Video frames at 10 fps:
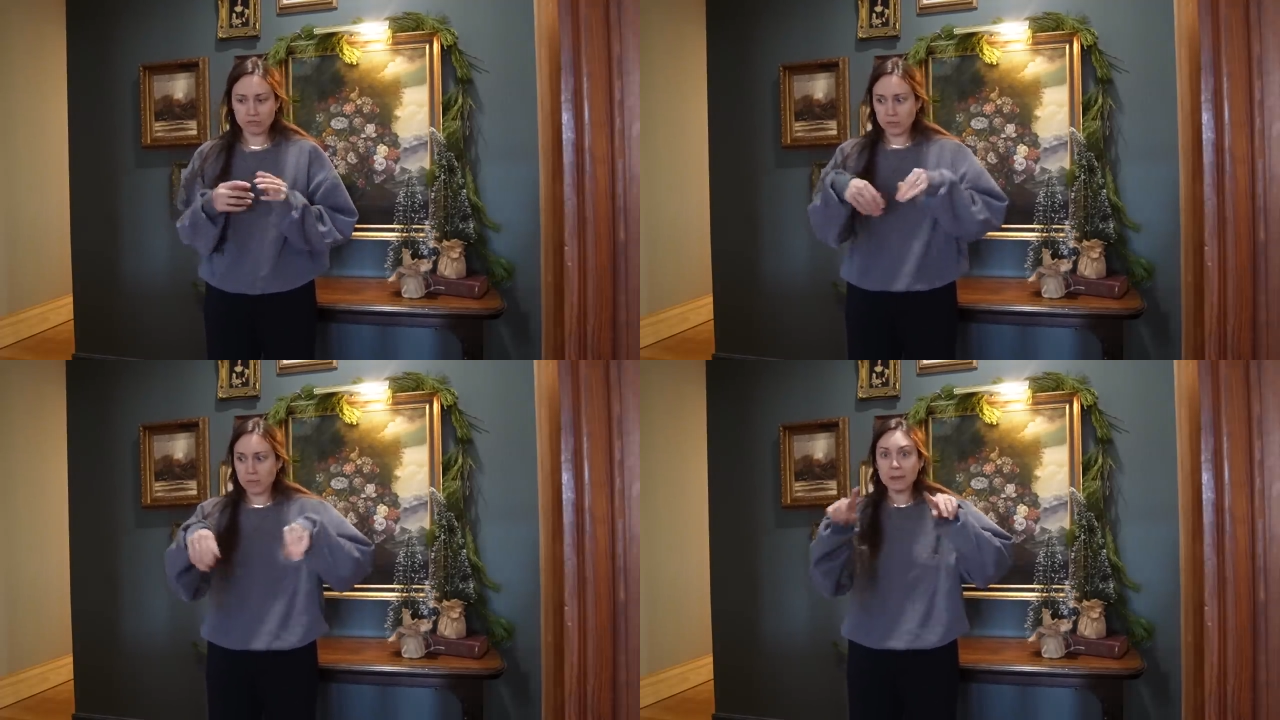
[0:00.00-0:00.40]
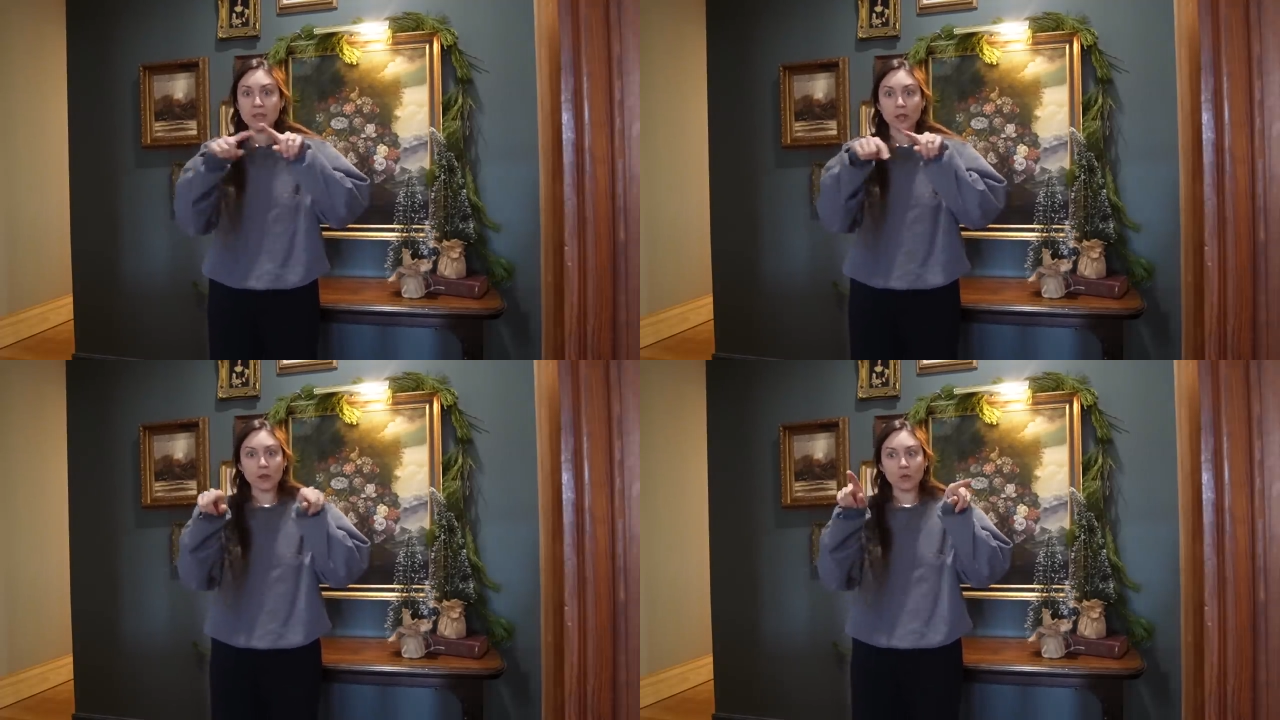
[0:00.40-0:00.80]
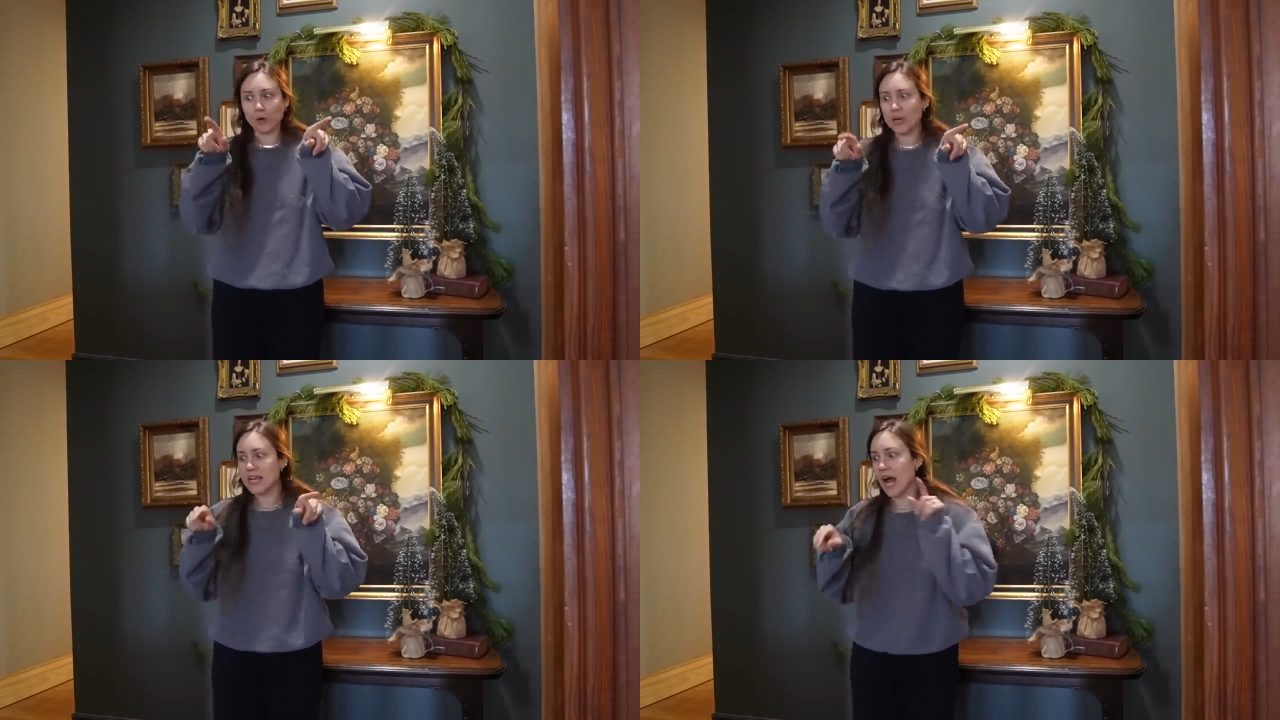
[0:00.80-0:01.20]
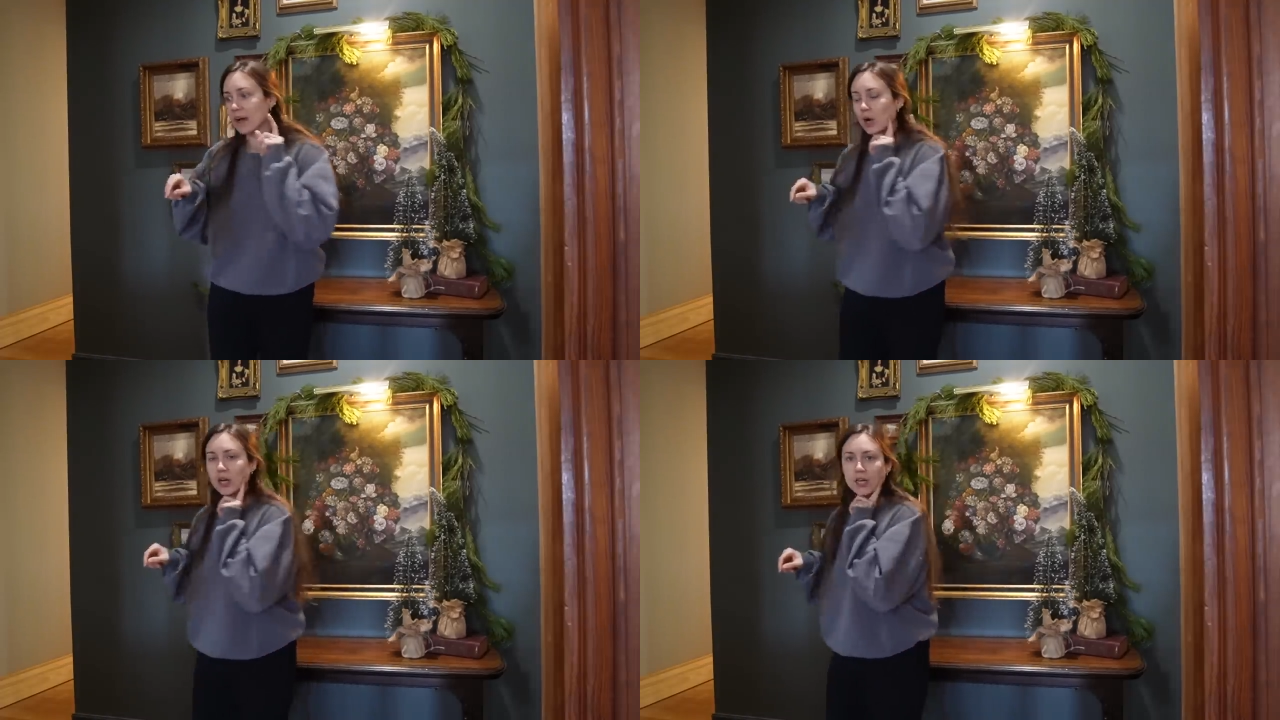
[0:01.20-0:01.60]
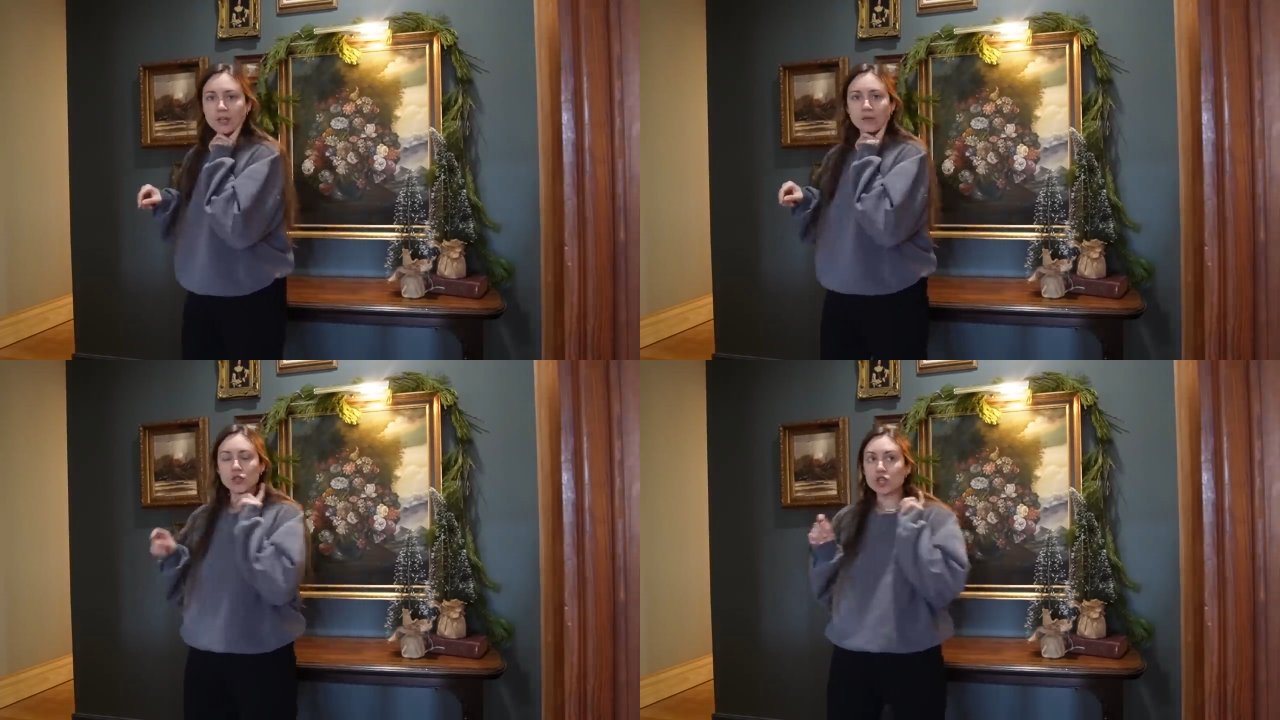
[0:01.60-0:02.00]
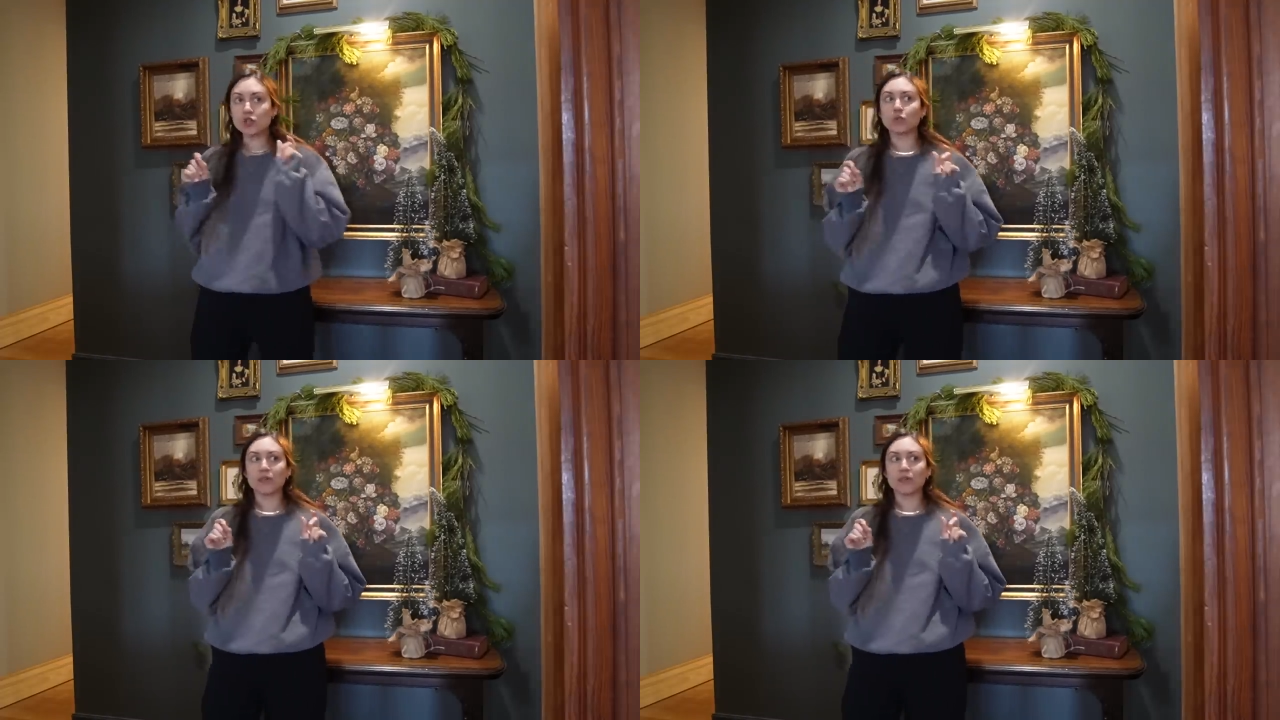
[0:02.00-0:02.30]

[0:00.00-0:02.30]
maybe the three. I bought a, just